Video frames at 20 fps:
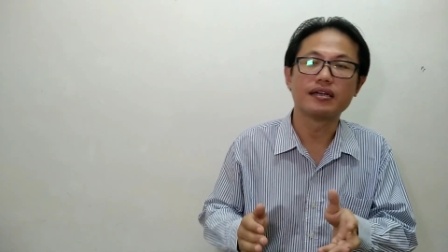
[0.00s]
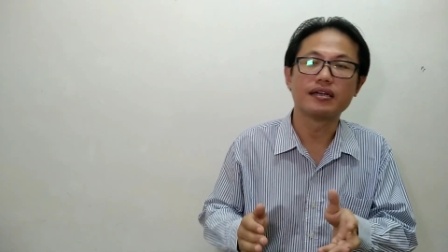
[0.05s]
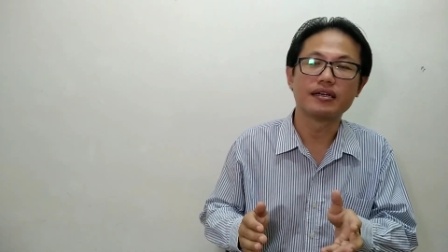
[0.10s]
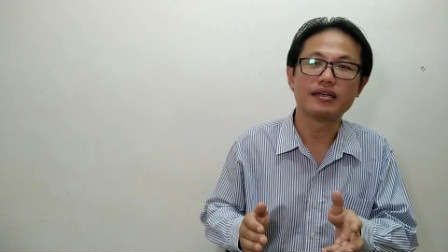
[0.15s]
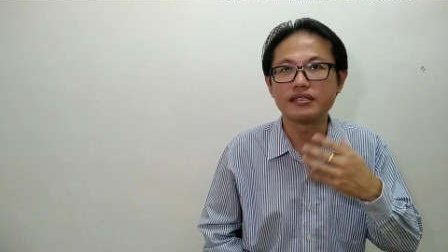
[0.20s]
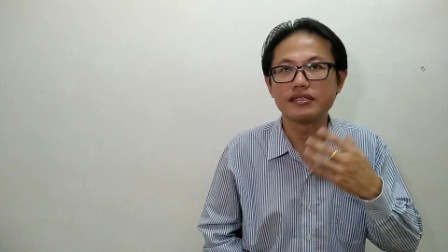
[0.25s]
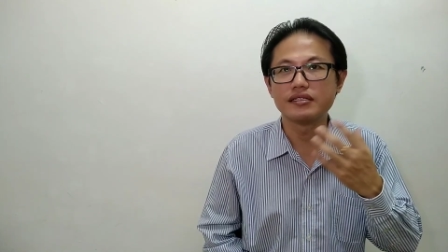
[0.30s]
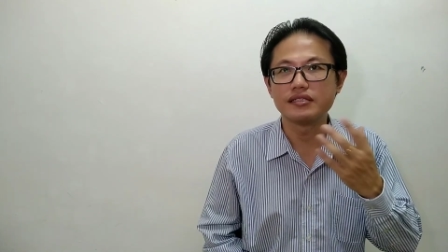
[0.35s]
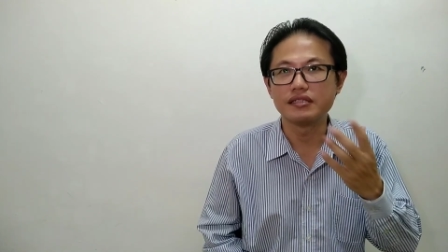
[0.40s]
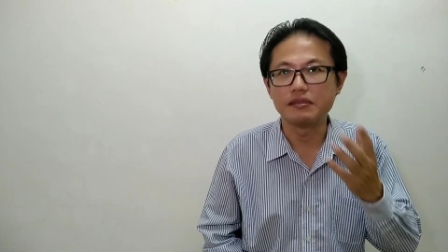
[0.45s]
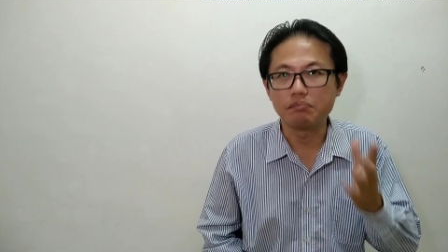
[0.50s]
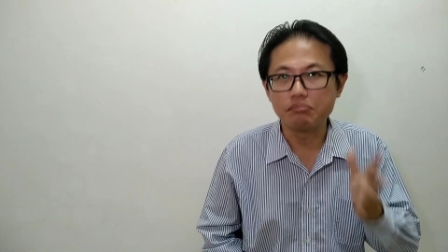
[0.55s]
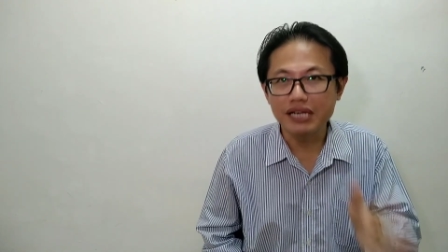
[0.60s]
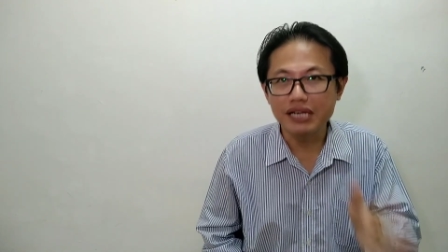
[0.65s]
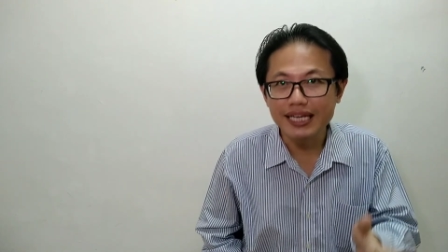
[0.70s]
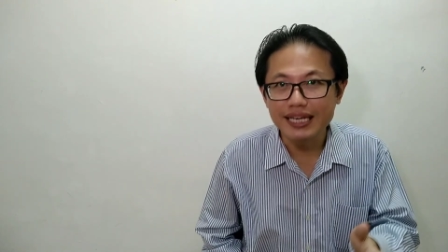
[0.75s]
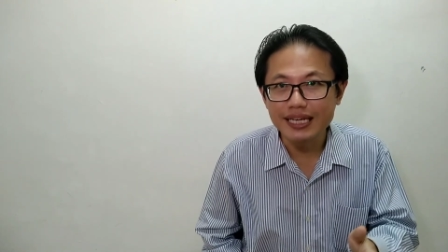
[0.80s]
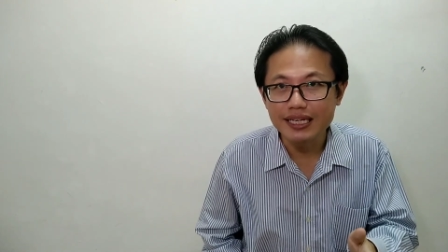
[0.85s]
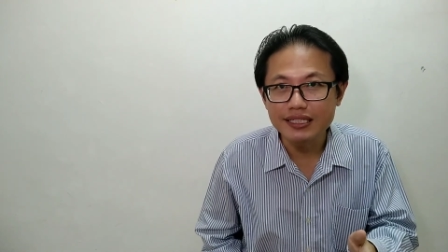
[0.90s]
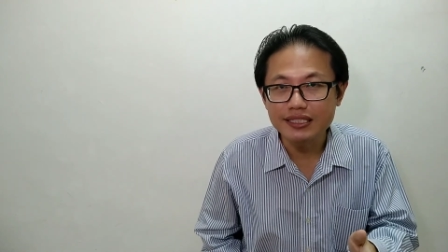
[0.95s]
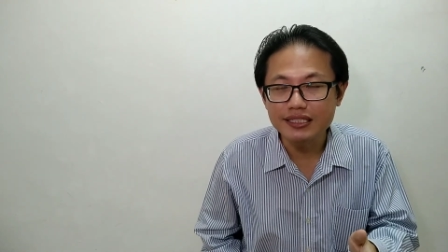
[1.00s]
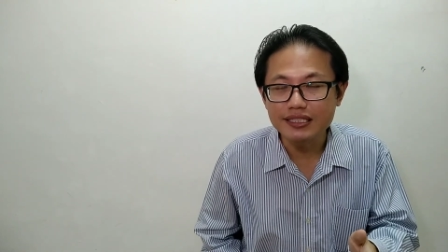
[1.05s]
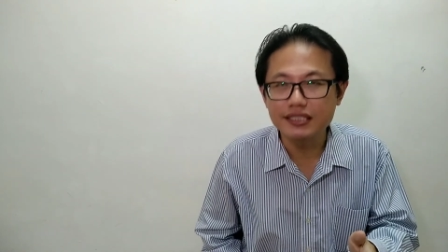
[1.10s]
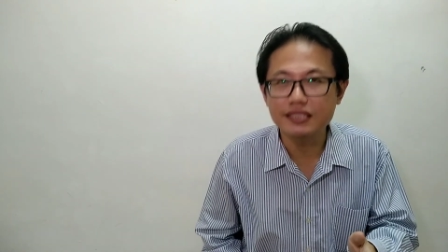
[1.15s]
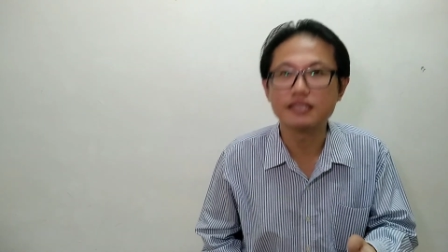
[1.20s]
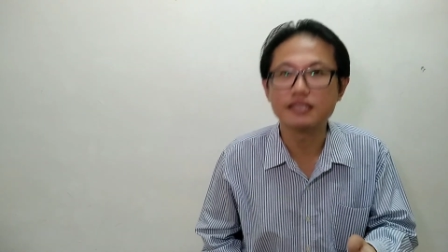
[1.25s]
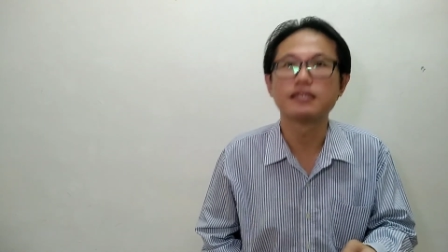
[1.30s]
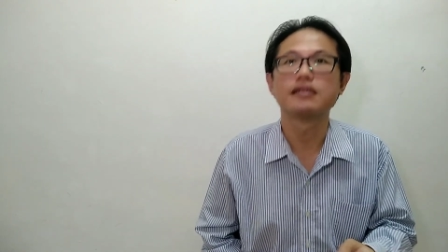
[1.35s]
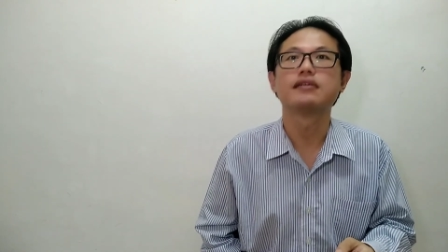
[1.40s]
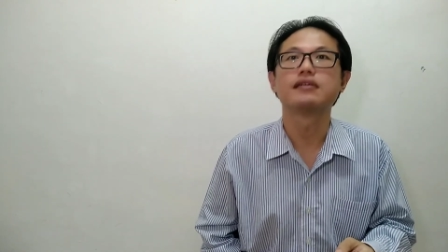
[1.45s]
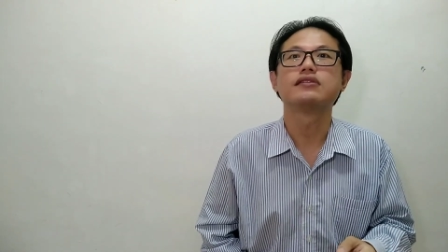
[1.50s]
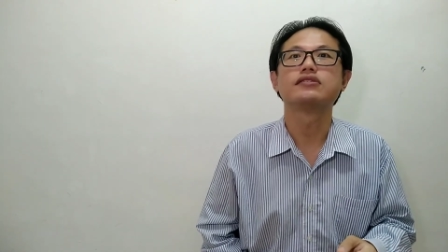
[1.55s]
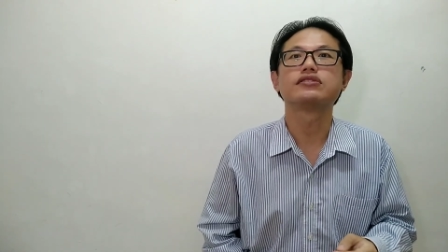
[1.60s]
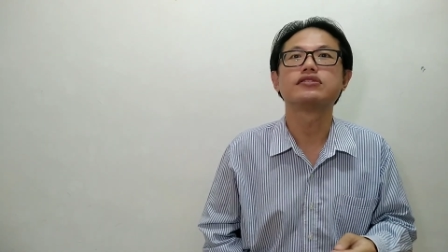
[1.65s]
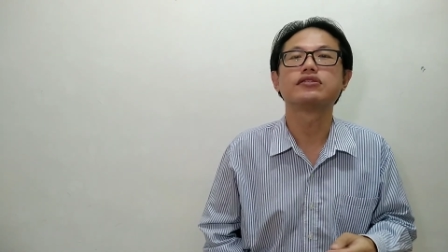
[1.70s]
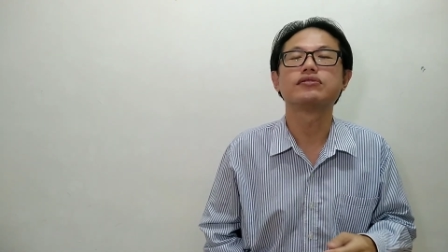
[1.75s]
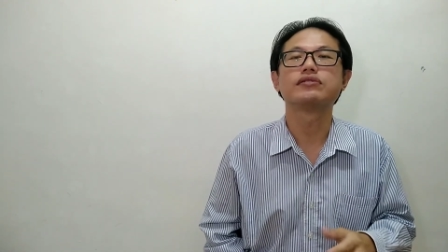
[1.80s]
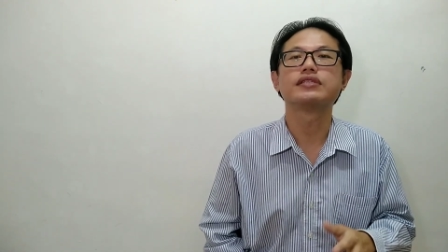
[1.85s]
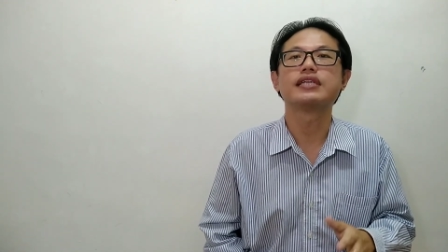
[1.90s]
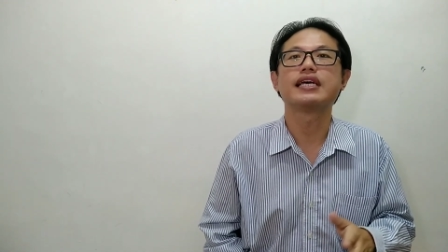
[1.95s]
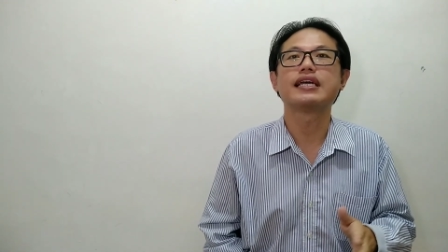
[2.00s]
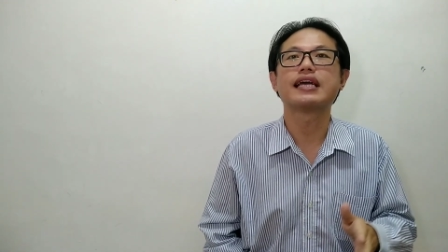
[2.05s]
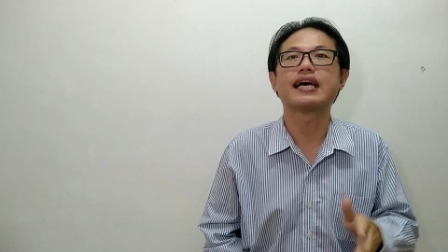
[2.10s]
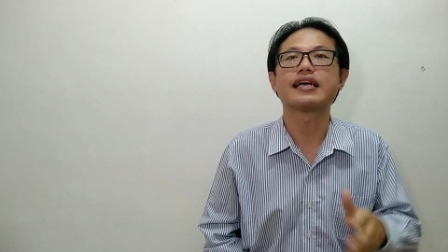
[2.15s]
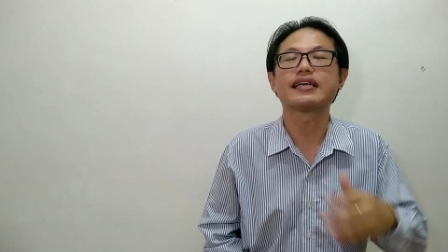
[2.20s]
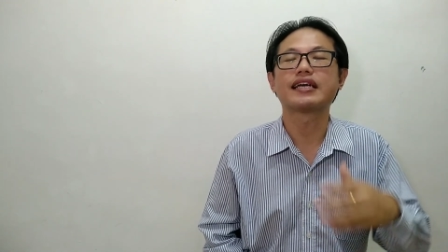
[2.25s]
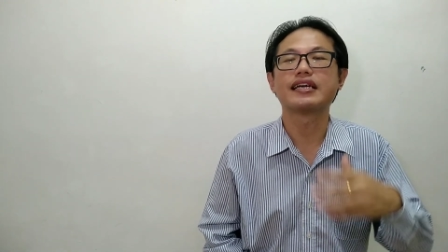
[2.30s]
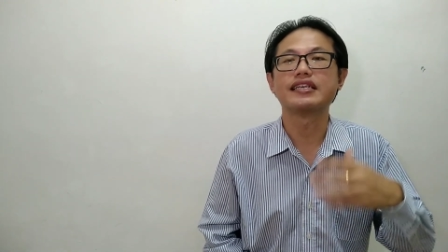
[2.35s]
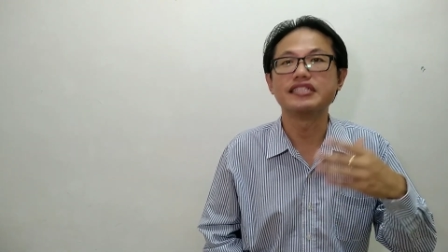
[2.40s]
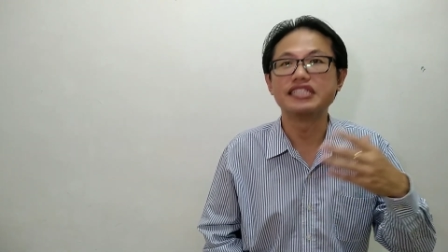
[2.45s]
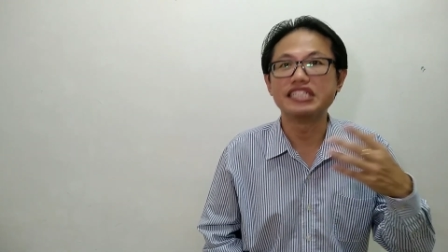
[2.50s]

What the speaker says: the place so that I can